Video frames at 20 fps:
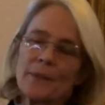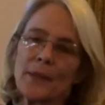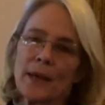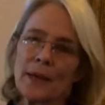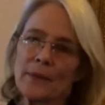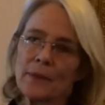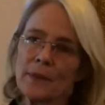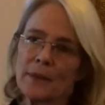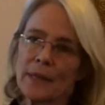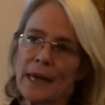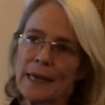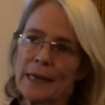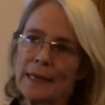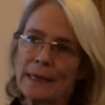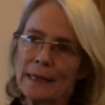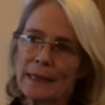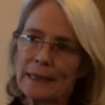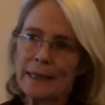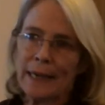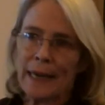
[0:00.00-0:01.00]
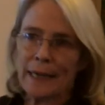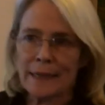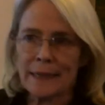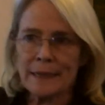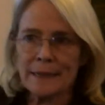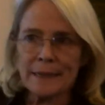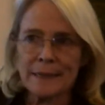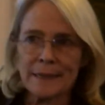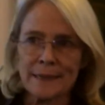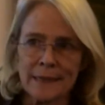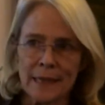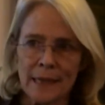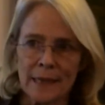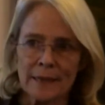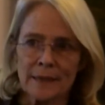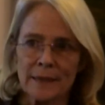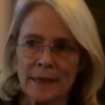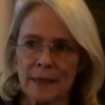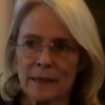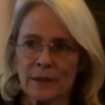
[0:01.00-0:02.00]
then they get
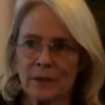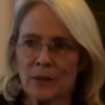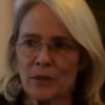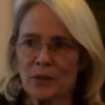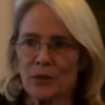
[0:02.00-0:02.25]
inside it